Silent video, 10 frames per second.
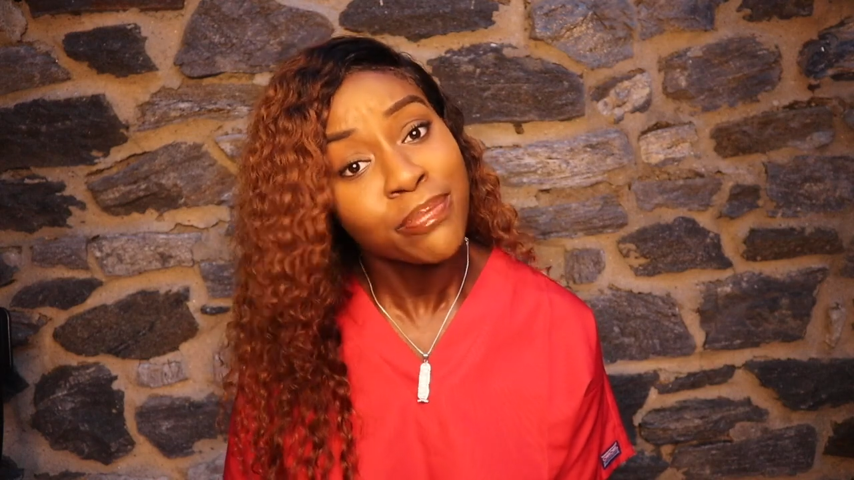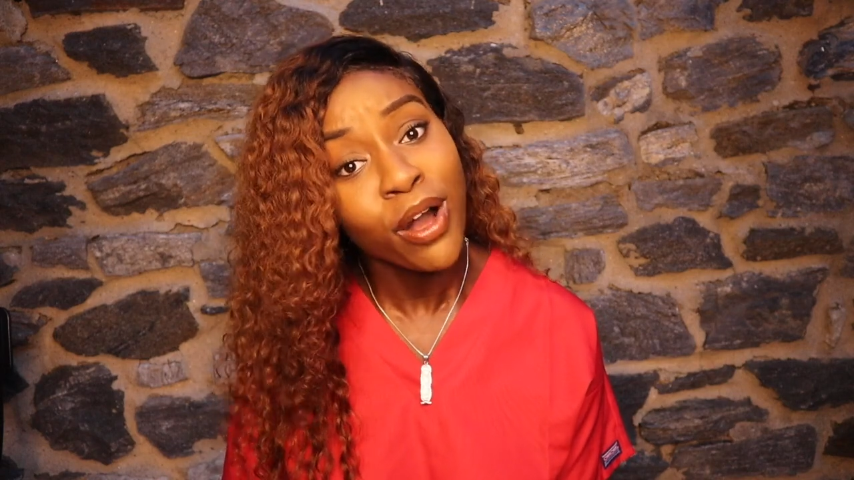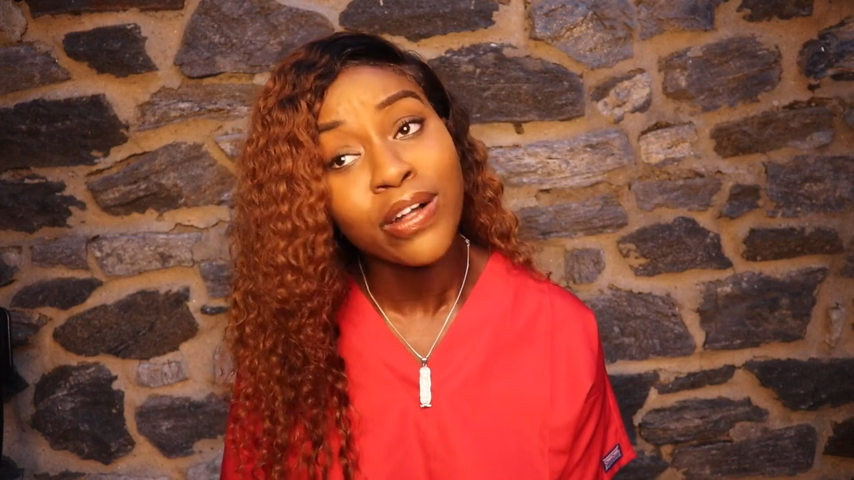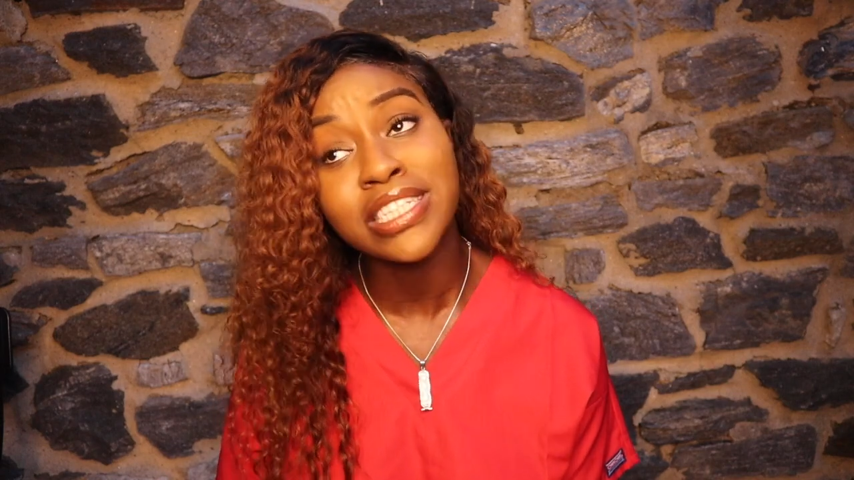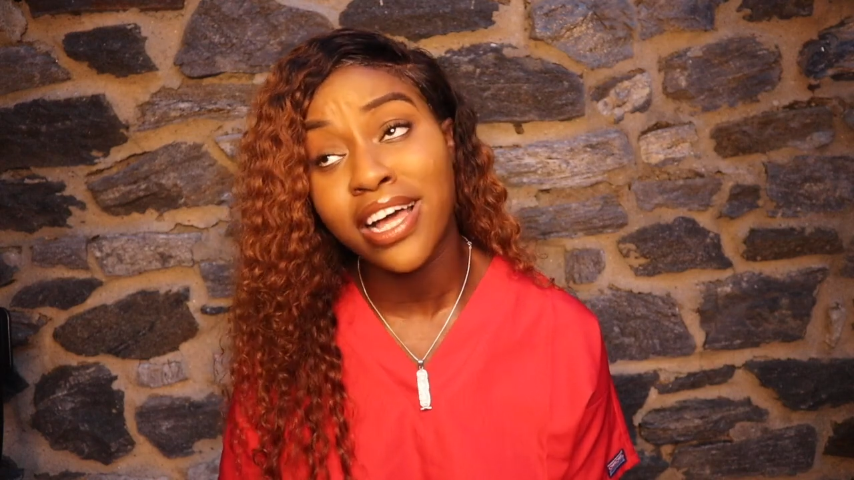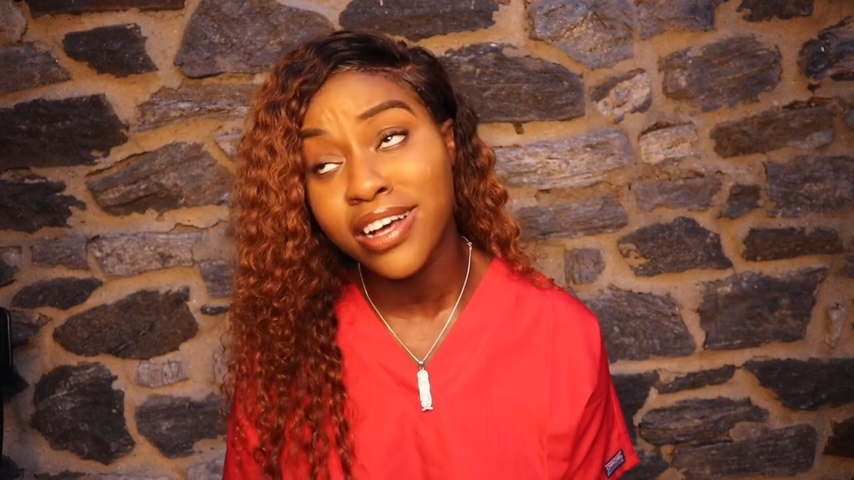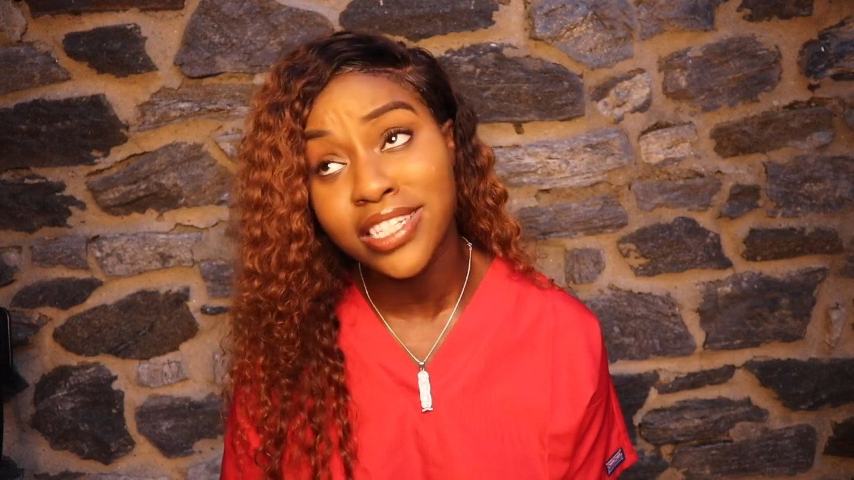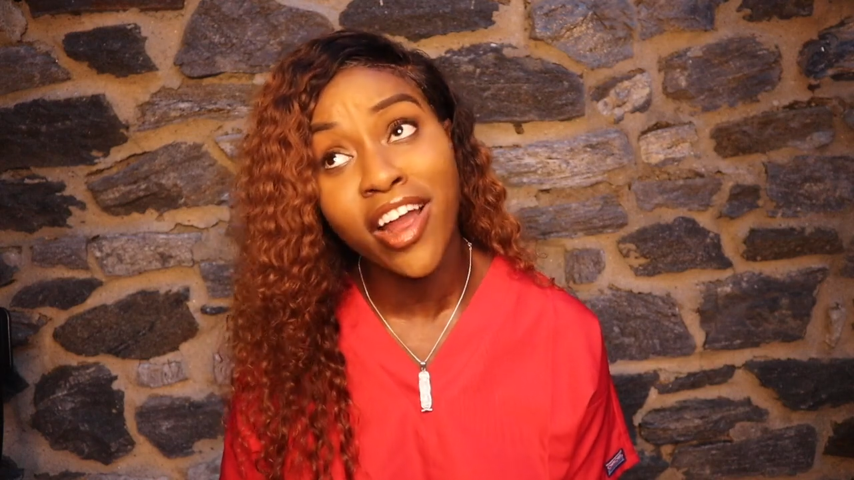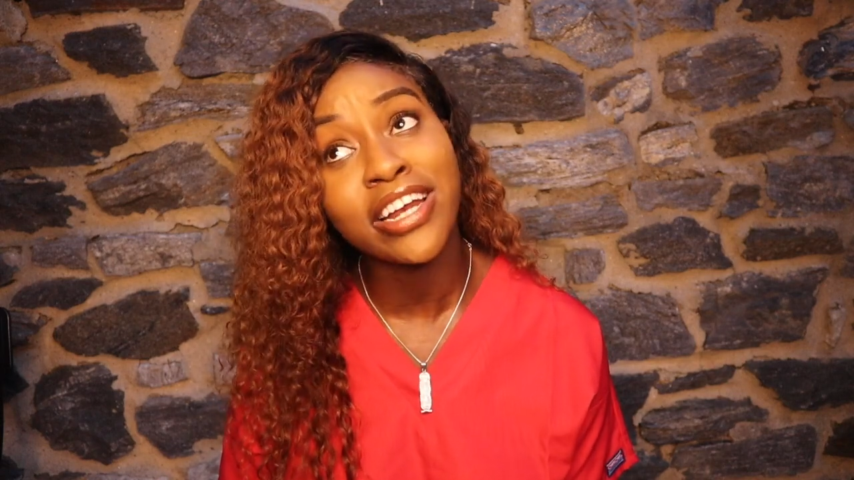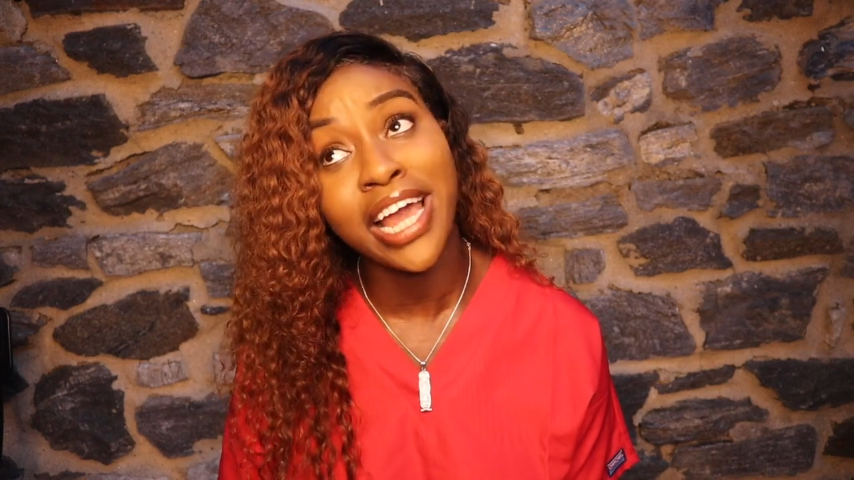
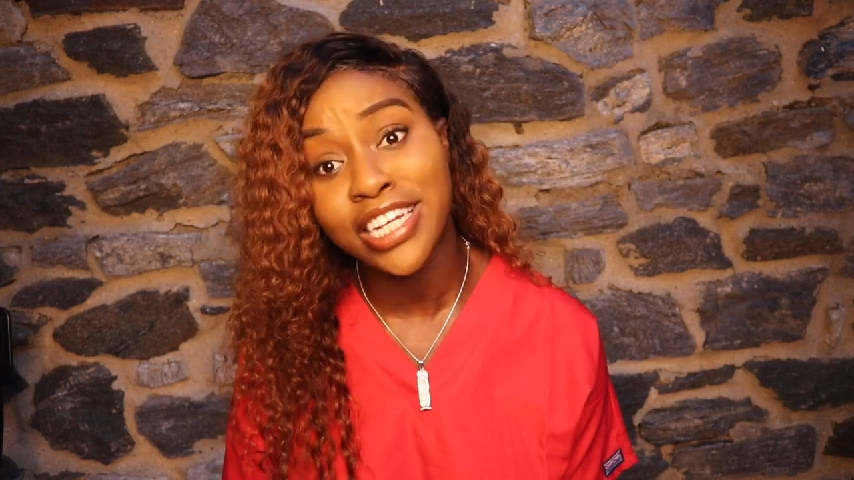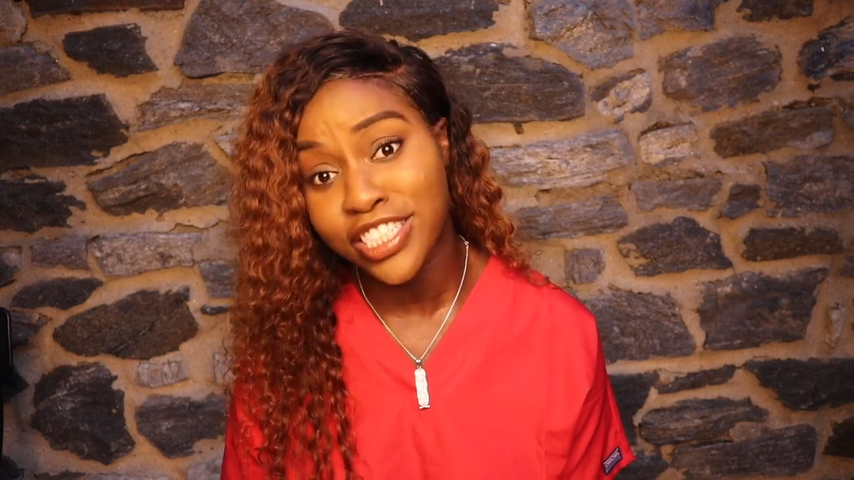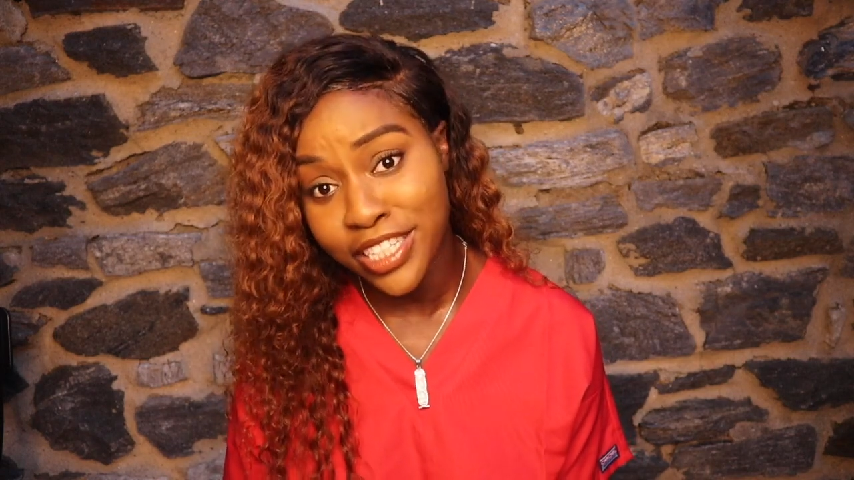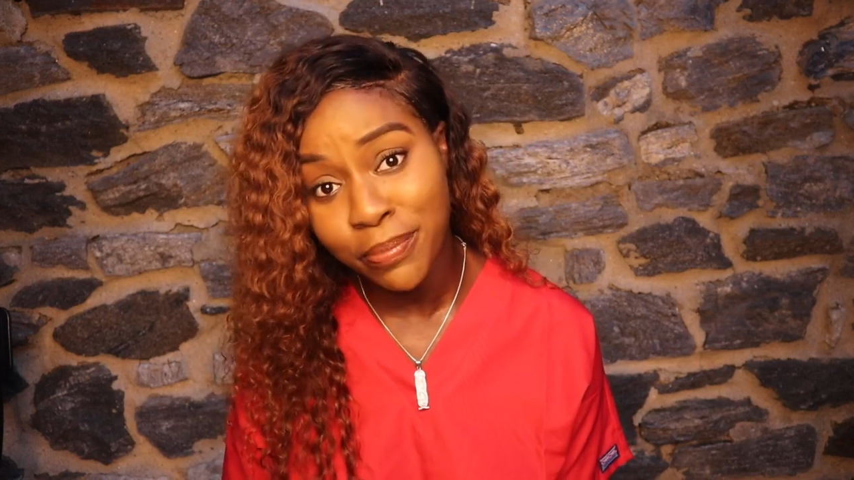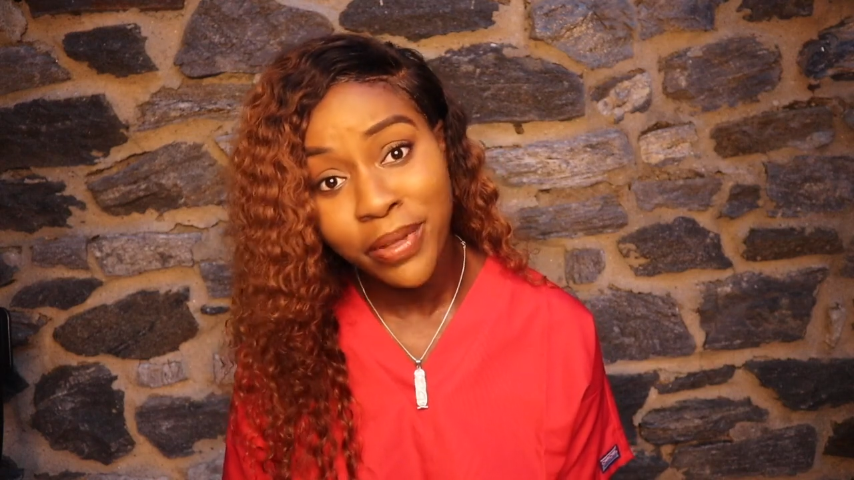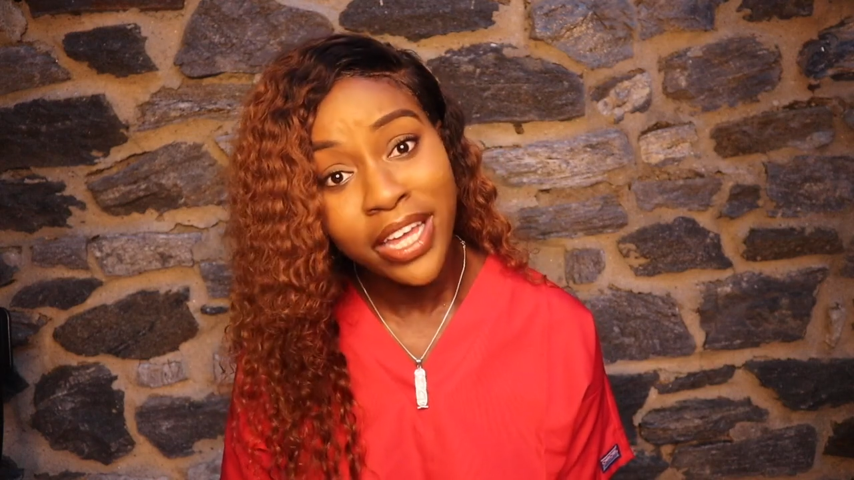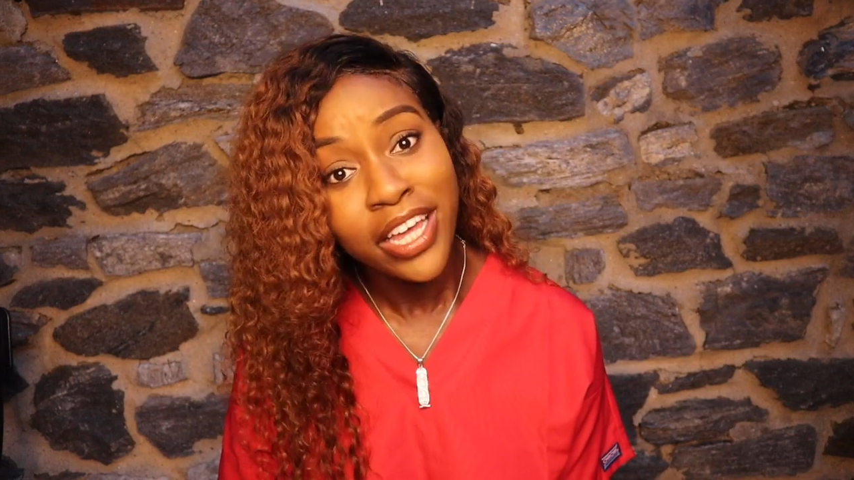hotels are not cheap,